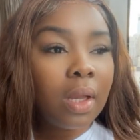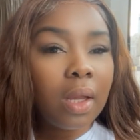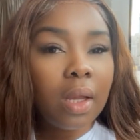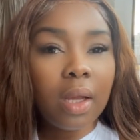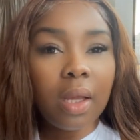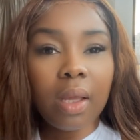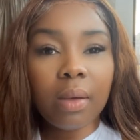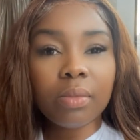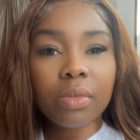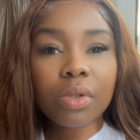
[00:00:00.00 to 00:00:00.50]

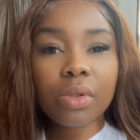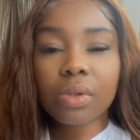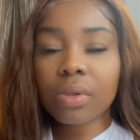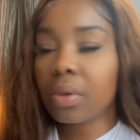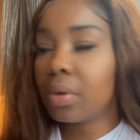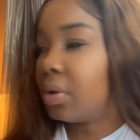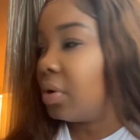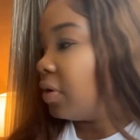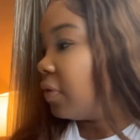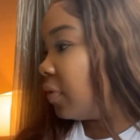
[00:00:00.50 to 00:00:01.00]
I am
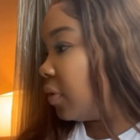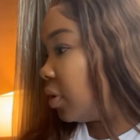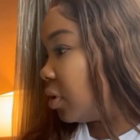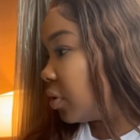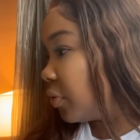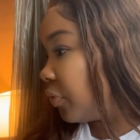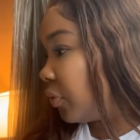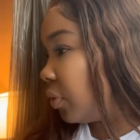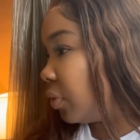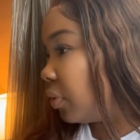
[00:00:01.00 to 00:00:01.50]
so loving
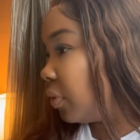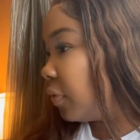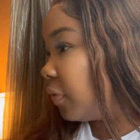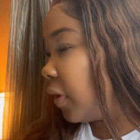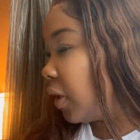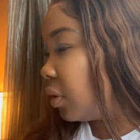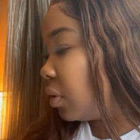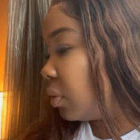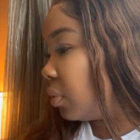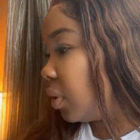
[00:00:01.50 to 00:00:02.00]
this view.
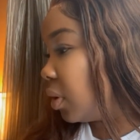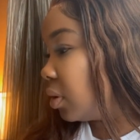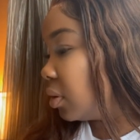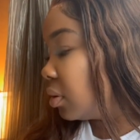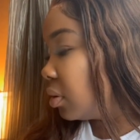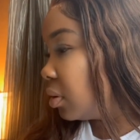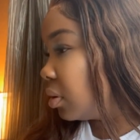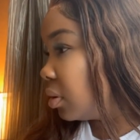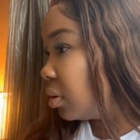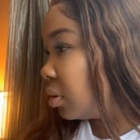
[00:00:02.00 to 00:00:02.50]
Find out what.
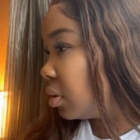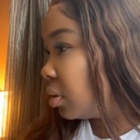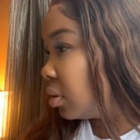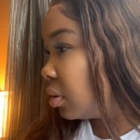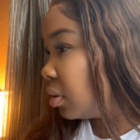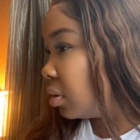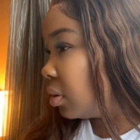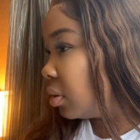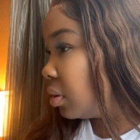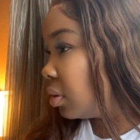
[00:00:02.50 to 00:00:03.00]

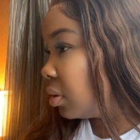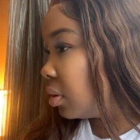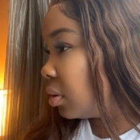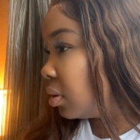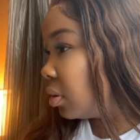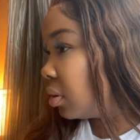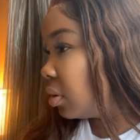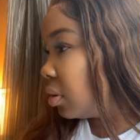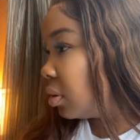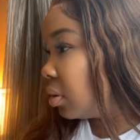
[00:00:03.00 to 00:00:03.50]
What did that
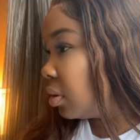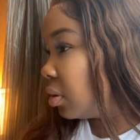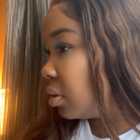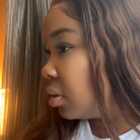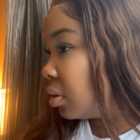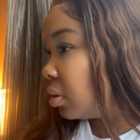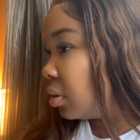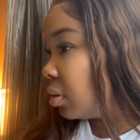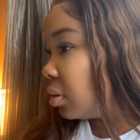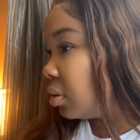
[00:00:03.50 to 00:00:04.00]
cost?
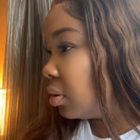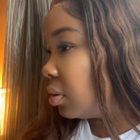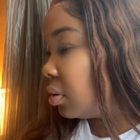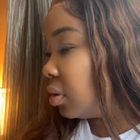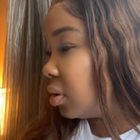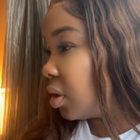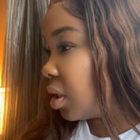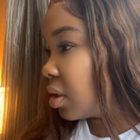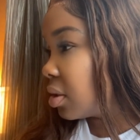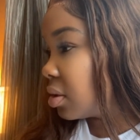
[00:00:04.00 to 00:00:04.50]

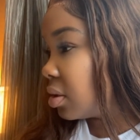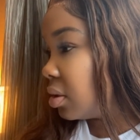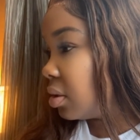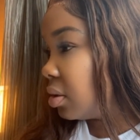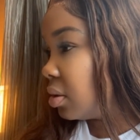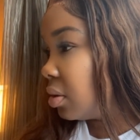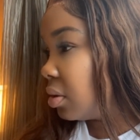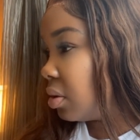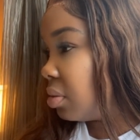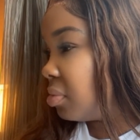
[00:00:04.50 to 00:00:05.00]
The taxi?
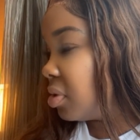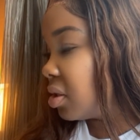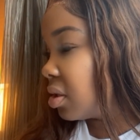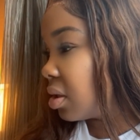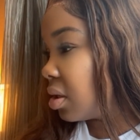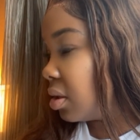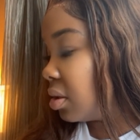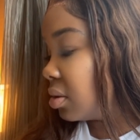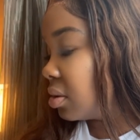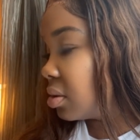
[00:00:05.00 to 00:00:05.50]
How much
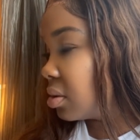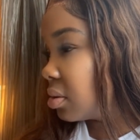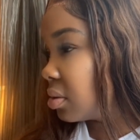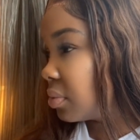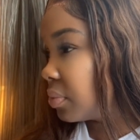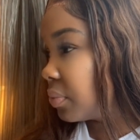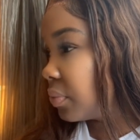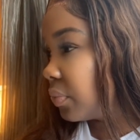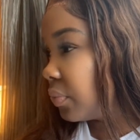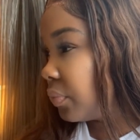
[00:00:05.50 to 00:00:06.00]
it cost?
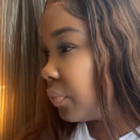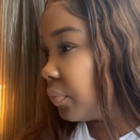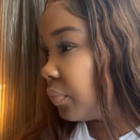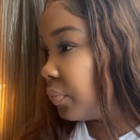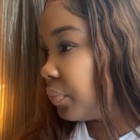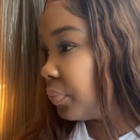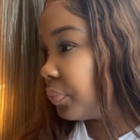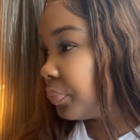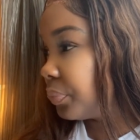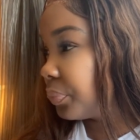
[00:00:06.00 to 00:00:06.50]
I'm sure, man.
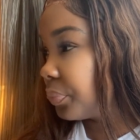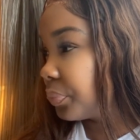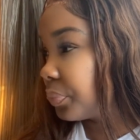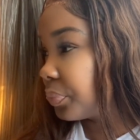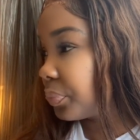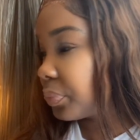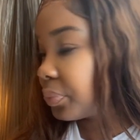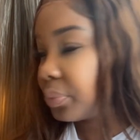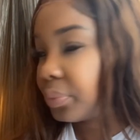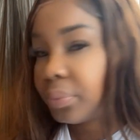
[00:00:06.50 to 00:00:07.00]
I'm like,
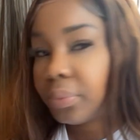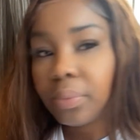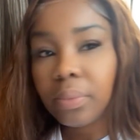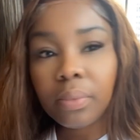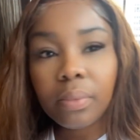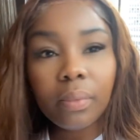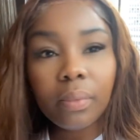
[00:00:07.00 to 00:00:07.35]
let's go